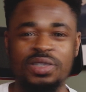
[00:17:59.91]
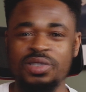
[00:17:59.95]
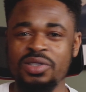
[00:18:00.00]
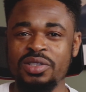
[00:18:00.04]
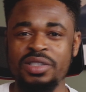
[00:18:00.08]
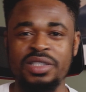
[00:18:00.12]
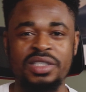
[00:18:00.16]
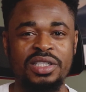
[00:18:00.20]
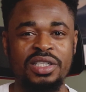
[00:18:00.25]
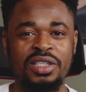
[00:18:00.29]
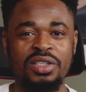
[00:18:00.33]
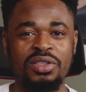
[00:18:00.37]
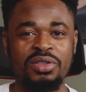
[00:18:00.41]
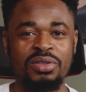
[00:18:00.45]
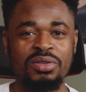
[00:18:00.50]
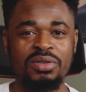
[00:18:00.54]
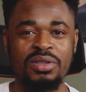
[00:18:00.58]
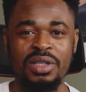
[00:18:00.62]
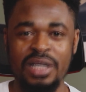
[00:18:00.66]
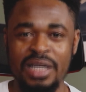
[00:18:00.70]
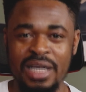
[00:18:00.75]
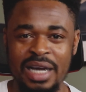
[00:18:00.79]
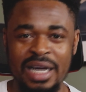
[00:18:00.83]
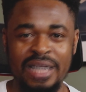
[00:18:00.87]
gotten the
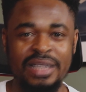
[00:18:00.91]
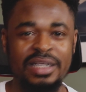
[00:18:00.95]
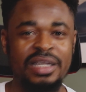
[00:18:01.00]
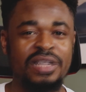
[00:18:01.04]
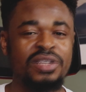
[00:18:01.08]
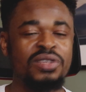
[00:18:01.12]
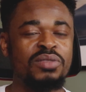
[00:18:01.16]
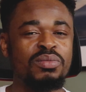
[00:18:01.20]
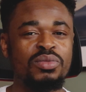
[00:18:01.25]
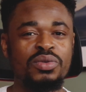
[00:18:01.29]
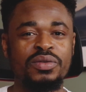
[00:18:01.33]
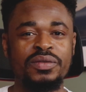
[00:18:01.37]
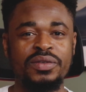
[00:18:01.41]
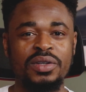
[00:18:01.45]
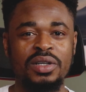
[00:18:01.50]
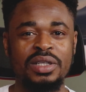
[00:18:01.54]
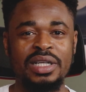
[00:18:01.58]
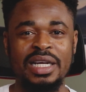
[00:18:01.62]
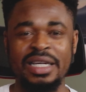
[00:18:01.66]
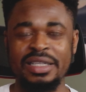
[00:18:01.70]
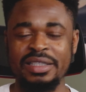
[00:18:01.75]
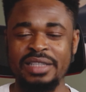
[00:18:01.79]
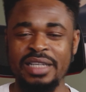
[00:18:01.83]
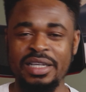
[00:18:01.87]
skill, and then you move
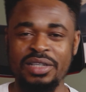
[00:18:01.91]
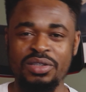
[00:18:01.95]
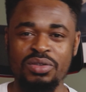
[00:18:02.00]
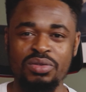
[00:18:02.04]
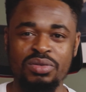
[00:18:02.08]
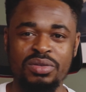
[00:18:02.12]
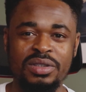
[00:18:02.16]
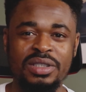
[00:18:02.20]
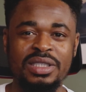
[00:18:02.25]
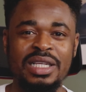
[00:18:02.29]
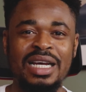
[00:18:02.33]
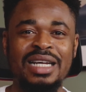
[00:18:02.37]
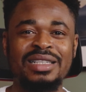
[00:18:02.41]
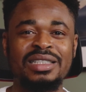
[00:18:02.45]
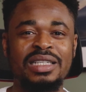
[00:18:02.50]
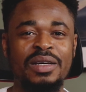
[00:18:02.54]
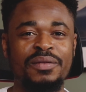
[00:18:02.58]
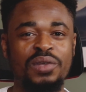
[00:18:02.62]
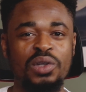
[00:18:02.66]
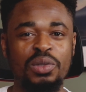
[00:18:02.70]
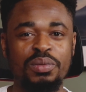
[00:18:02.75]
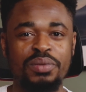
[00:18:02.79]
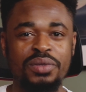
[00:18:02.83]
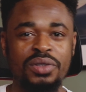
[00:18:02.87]
on, and then you start
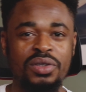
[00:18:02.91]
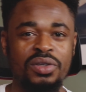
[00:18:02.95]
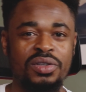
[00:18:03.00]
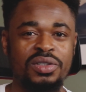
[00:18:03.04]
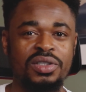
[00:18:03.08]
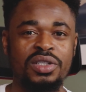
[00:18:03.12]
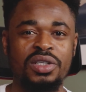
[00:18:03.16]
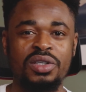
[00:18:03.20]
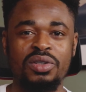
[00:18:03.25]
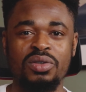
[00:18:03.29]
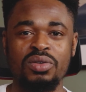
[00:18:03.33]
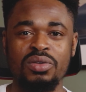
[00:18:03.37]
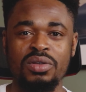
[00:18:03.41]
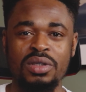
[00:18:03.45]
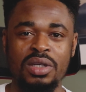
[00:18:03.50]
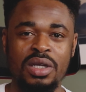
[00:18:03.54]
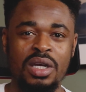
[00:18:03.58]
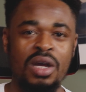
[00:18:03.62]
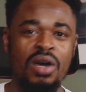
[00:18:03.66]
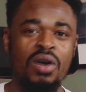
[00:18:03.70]
developing your skill,